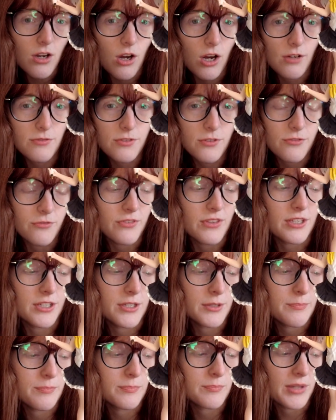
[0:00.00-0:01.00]
off of
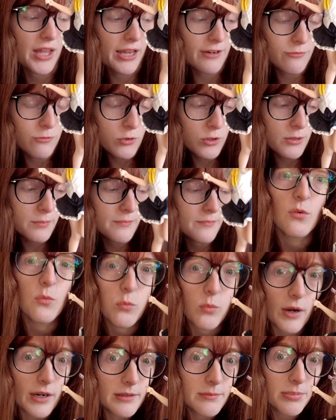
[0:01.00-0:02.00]
the platform. The
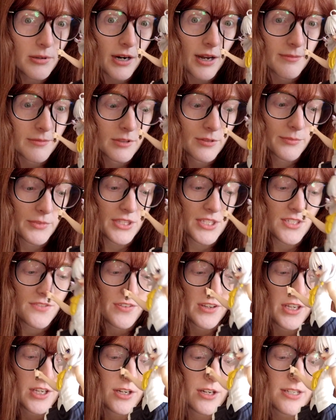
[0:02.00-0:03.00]
one problem with this
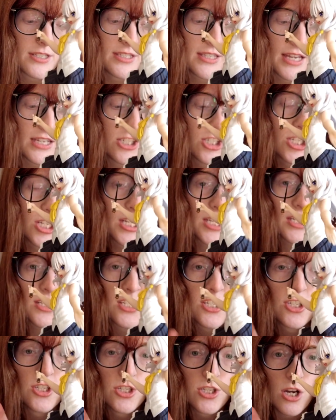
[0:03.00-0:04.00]
figure is that she is
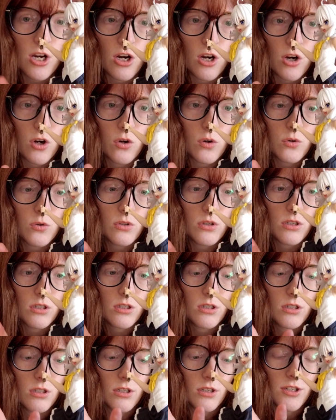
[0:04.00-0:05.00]
so
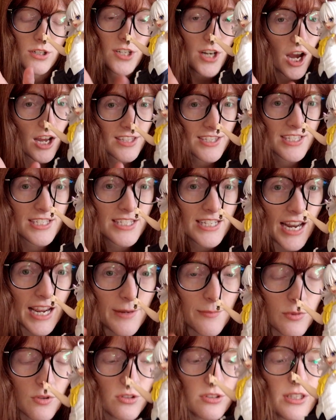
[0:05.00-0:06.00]
not
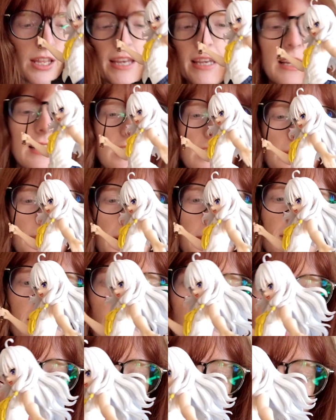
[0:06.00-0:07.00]
stable. Like sometimes if
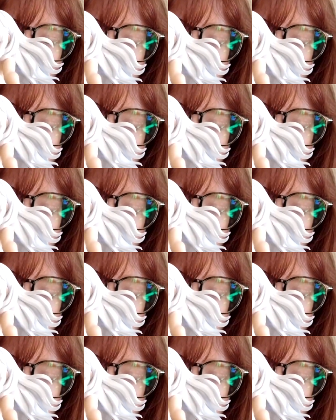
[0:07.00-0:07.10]
I just